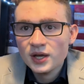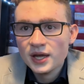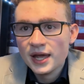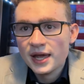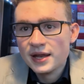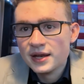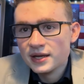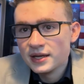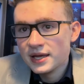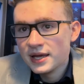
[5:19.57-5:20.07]

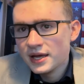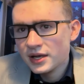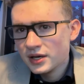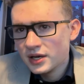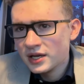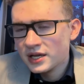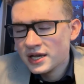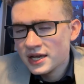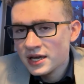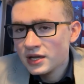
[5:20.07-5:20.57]
and it can
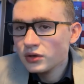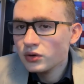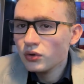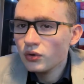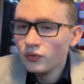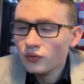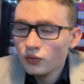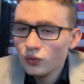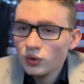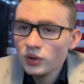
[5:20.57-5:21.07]

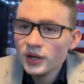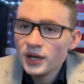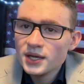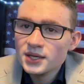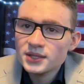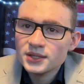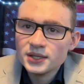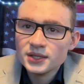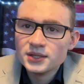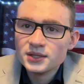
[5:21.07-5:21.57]
do
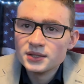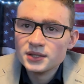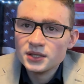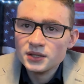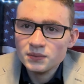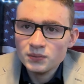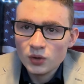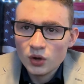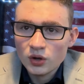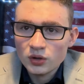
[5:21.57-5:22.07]
4K
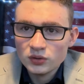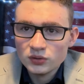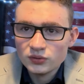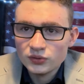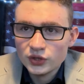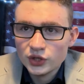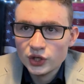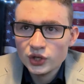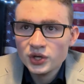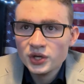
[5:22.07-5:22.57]
60 on the
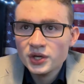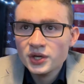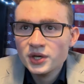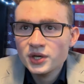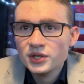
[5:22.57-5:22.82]
rear.